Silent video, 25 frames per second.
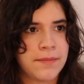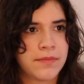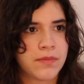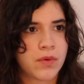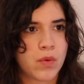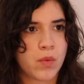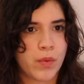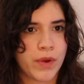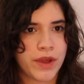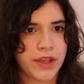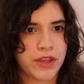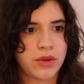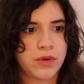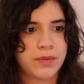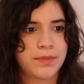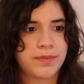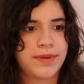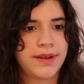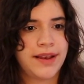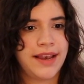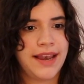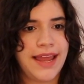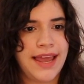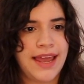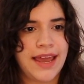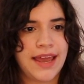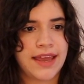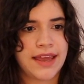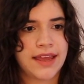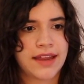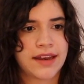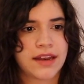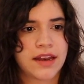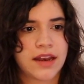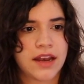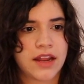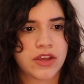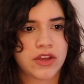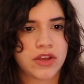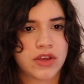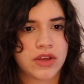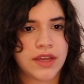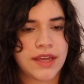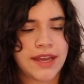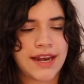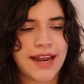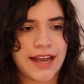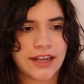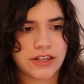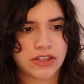when you play it,
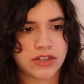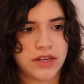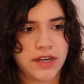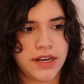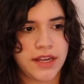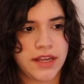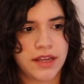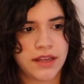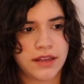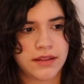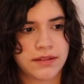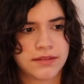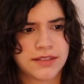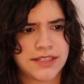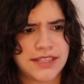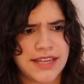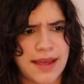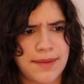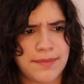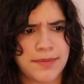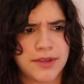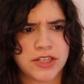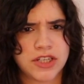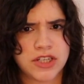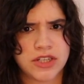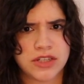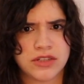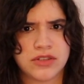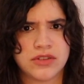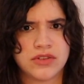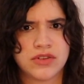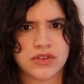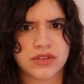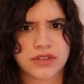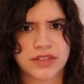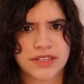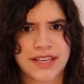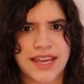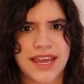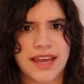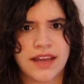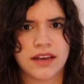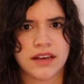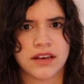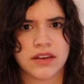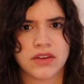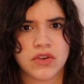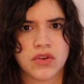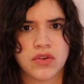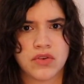it actually damages your
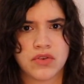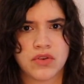skin,